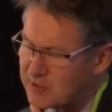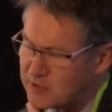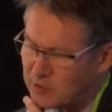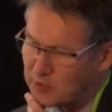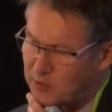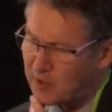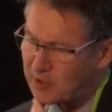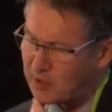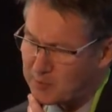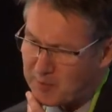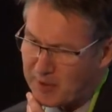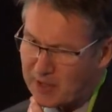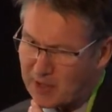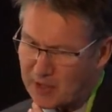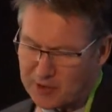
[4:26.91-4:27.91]
They talk quite a lot
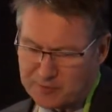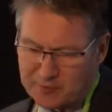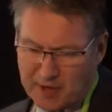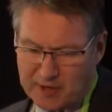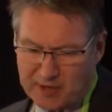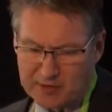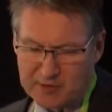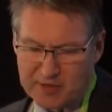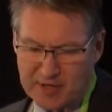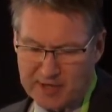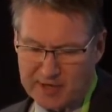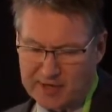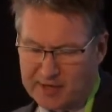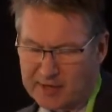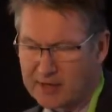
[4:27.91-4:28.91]
about low value
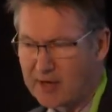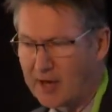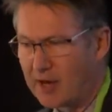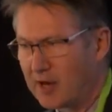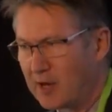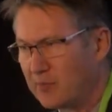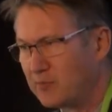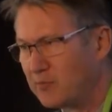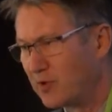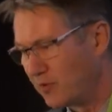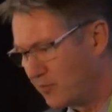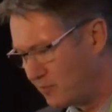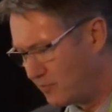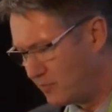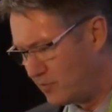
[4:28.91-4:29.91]
care, um,
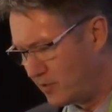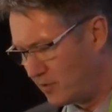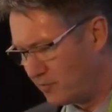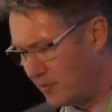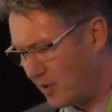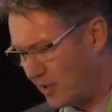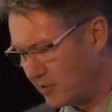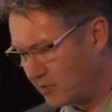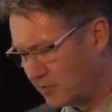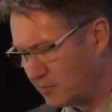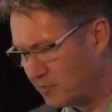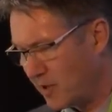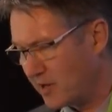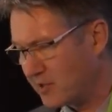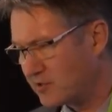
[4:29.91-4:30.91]
not not value in the
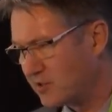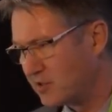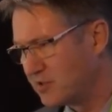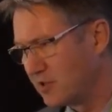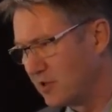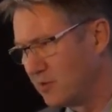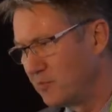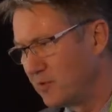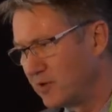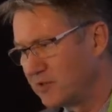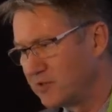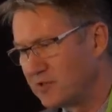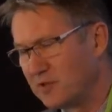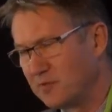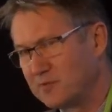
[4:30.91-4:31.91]
monetary term, but
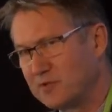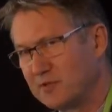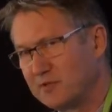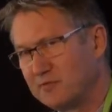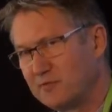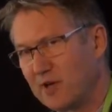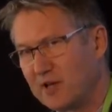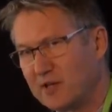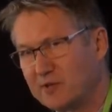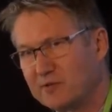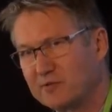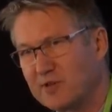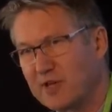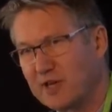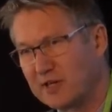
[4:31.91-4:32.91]
in terms of the value
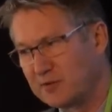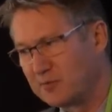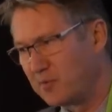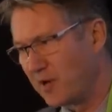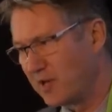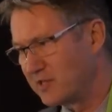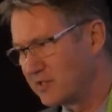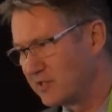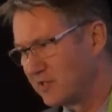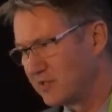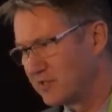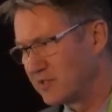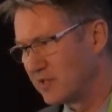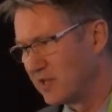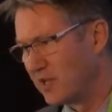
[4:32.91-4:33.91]
of care to
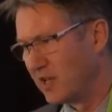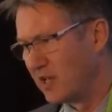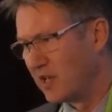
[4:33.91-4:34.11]
patients.